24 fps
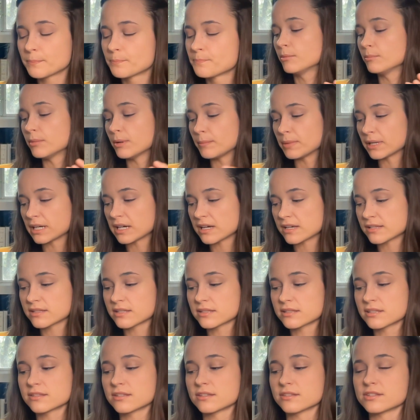But because this
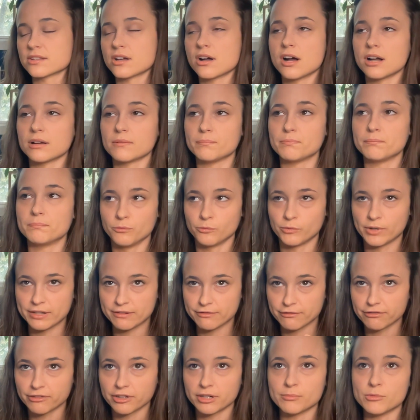is a song written
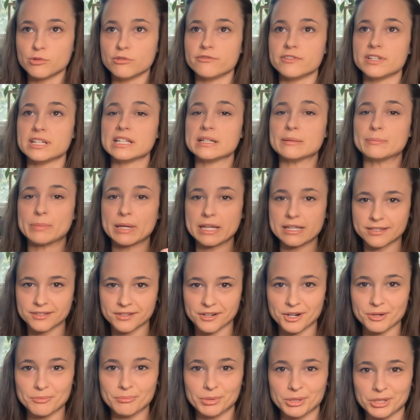for a movie based on
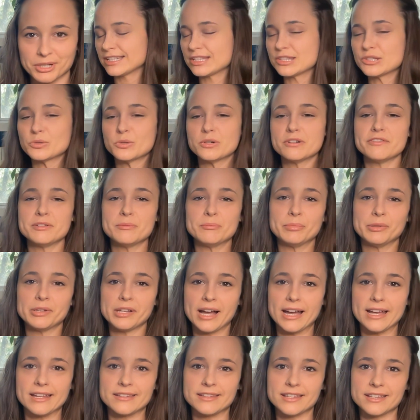a book, it's sort of
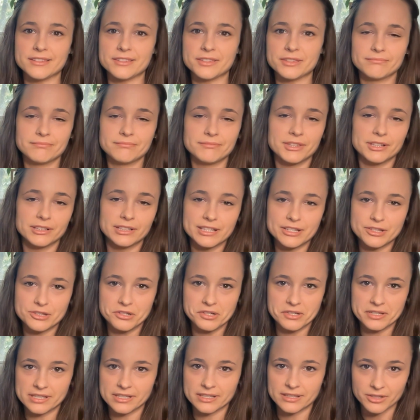implied that the listener
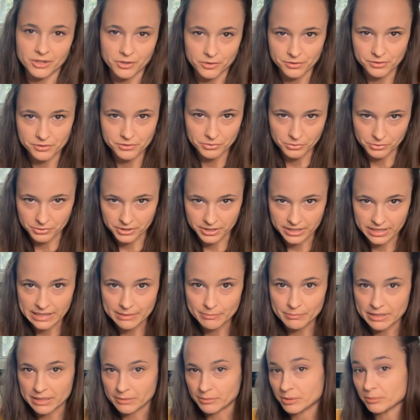is going to know the story
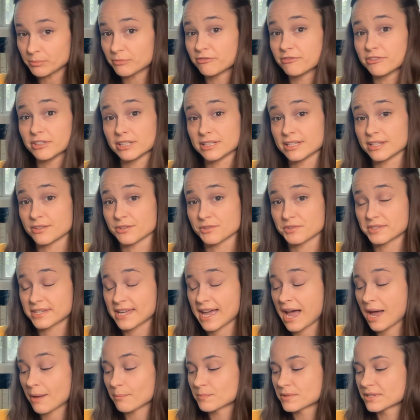and be able to fill in those
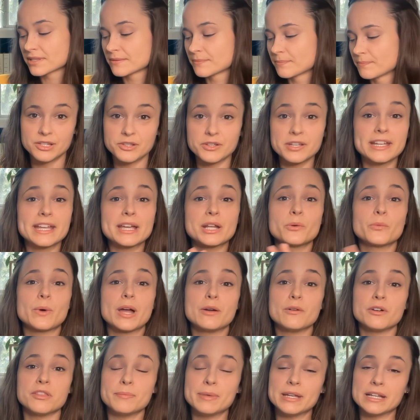gaps. You can get away
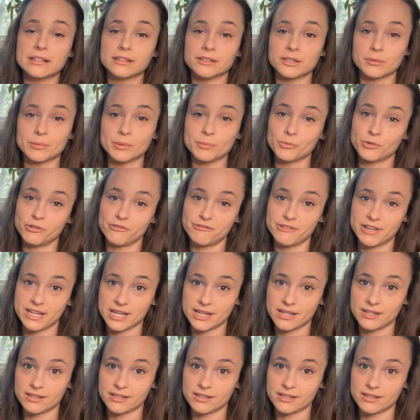with being a little bit more vague.